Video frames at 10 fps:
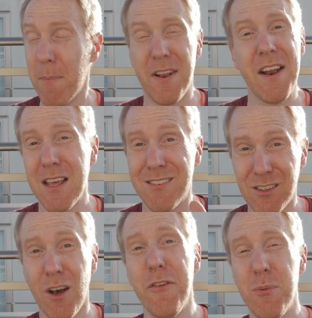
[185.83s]
But then I
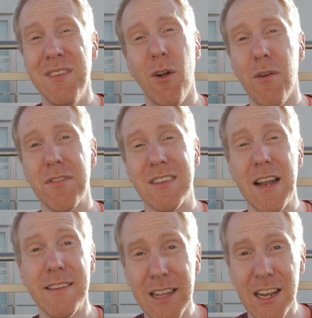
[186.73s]
saw the results
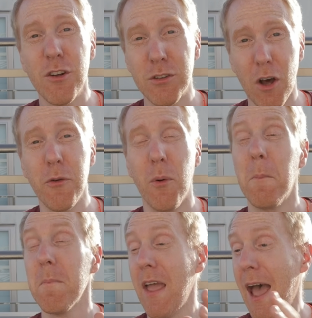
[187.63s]
that Dylan O'Donnell